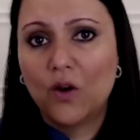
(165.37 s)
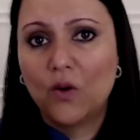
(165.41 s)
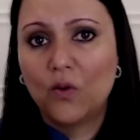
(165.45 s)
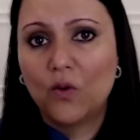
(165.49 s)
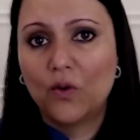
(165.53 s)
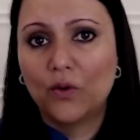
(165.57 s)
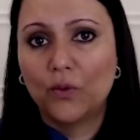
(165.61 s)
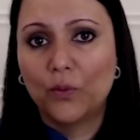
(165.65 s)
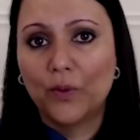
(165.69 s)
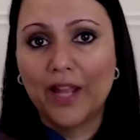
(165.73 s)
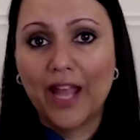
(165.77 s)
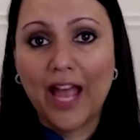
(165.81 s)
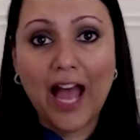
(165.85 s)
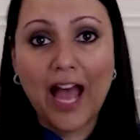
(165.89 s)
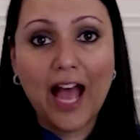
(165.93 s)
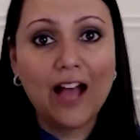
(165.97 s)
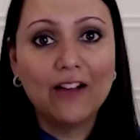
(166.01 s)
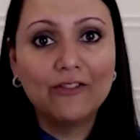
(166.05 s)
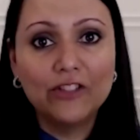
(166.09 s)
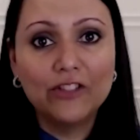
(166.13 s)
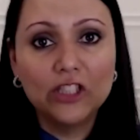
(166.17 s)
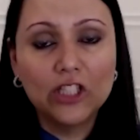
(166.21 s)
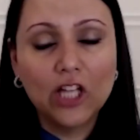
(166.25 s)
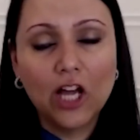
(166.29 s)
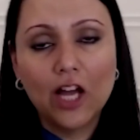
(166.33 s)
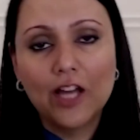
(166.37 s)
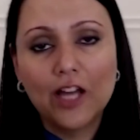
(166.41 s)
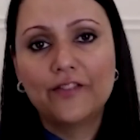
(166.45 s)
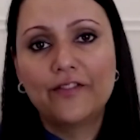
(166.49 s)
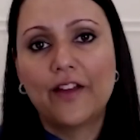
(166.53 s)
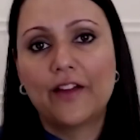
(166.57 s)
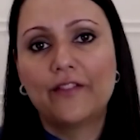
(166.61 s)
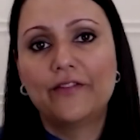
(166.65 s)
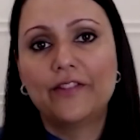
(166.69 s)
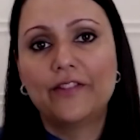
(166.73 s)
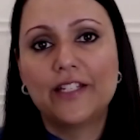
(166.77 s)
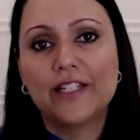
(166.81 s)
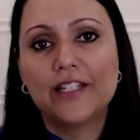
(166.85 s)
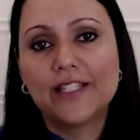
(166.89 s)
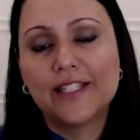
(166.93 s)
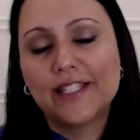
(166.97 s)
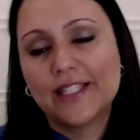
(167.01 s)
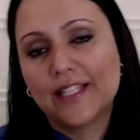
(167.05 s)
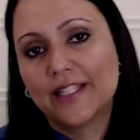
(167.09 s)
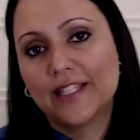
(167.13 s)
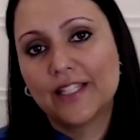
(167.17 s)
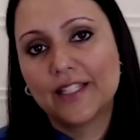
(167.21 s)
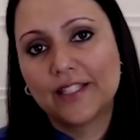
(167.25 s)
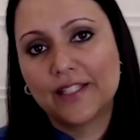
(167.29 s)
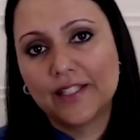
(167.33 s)
or we have a lot of evidence
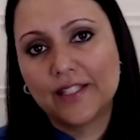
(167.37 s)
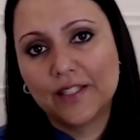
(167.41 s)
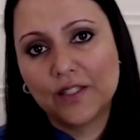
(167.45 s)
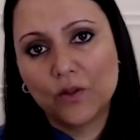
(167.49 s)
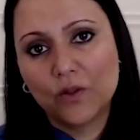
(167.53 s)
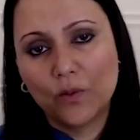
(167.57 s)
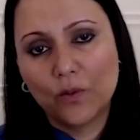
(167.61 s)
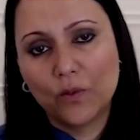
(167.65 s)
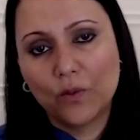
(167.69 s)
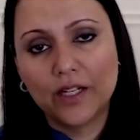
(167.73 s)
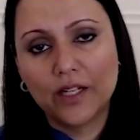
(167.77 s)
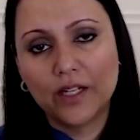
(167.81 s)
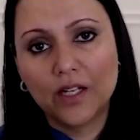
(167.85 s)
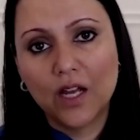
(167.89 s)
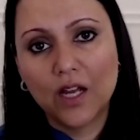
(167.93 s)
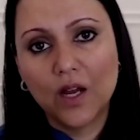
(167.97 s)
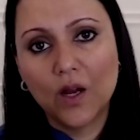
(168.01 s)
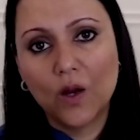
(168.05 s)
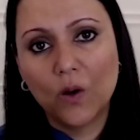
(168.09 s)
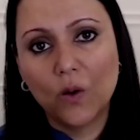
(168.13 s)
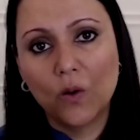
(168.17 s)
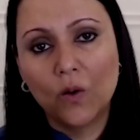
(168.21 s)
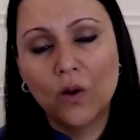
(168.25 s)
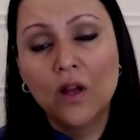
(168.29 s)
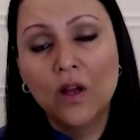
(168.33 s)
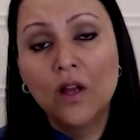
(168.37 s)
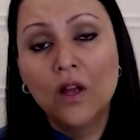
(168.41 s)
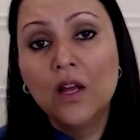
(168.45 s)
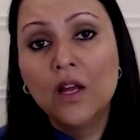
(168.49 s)
and this is the way to go.